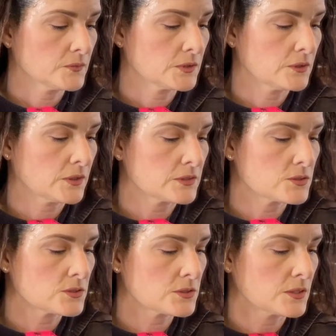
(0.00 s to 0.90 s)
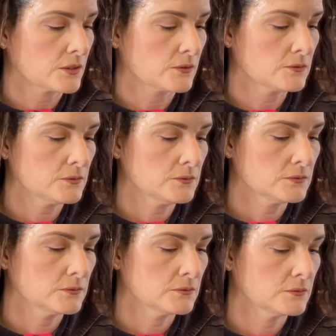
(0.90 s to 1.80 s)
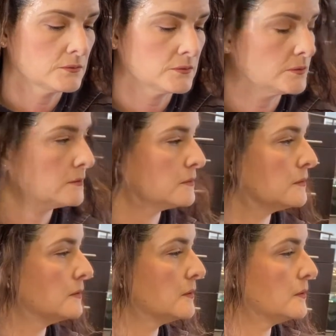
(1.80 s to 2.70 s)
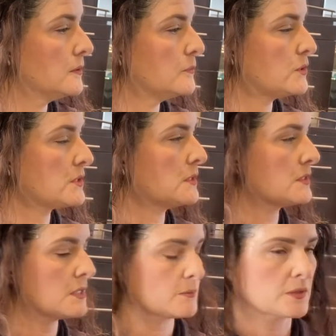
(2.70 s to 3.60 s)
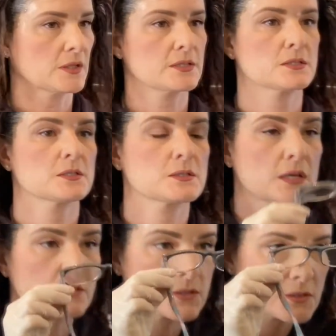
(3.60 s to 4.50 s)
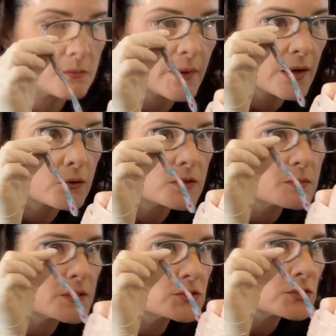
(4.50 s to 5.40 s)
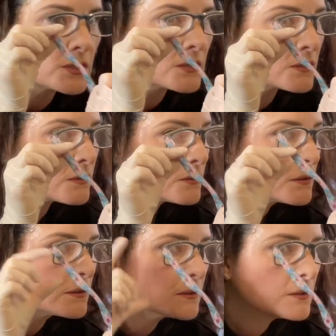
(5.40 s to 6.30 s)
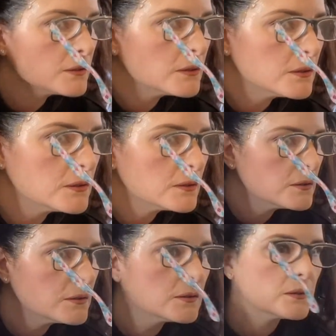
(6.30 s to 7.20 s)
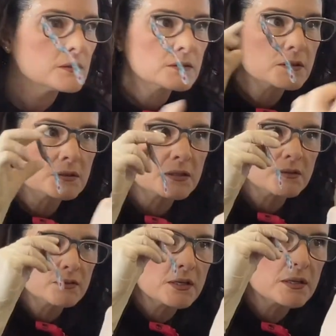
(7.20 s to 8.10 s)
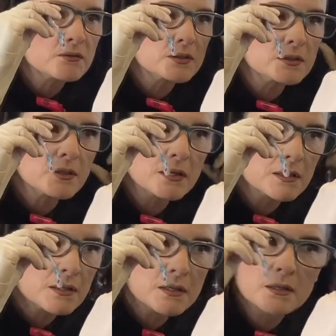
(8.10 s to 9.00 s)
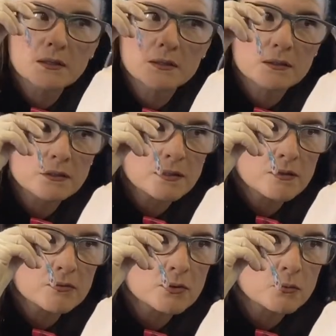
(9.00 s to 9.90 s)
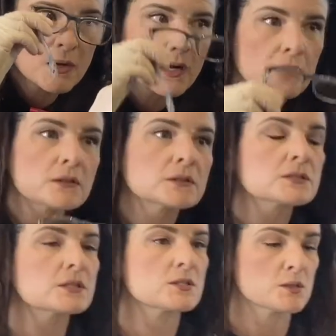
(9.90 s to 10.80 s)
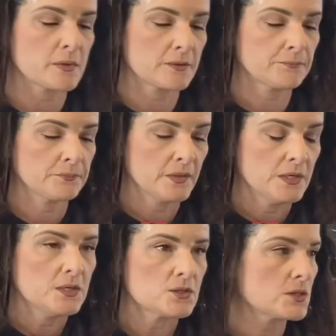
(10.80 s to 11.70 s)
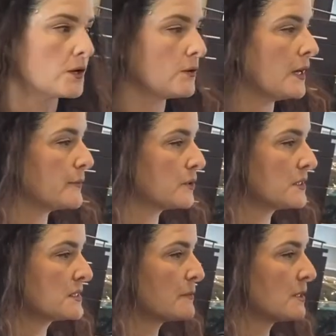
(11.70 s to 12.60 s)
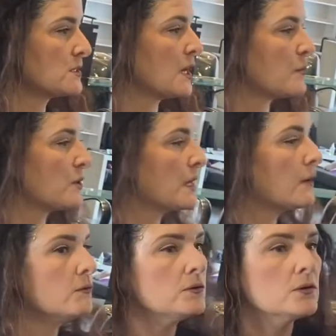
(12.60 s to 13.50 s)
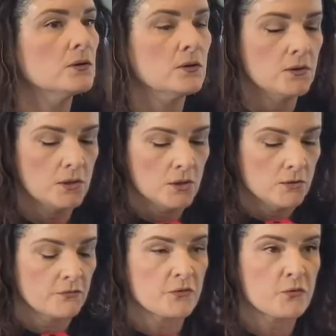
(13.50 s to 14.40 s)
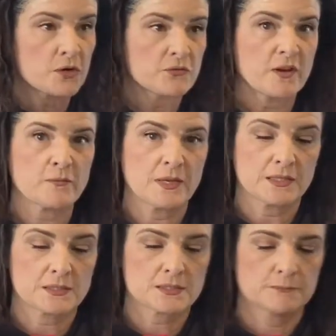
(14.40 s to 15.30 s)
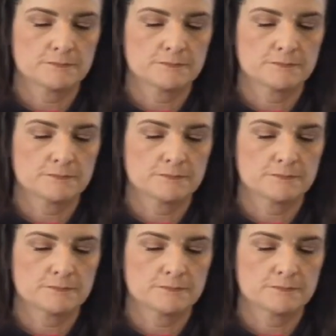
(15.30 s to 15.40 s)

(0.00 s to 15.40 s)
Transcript: Okay, so I'm just gonna take my glasses and just backwards make sure it looks like I've got everything covered well. It looks good to me. So I'm gonna set my timer now for 45 minutes.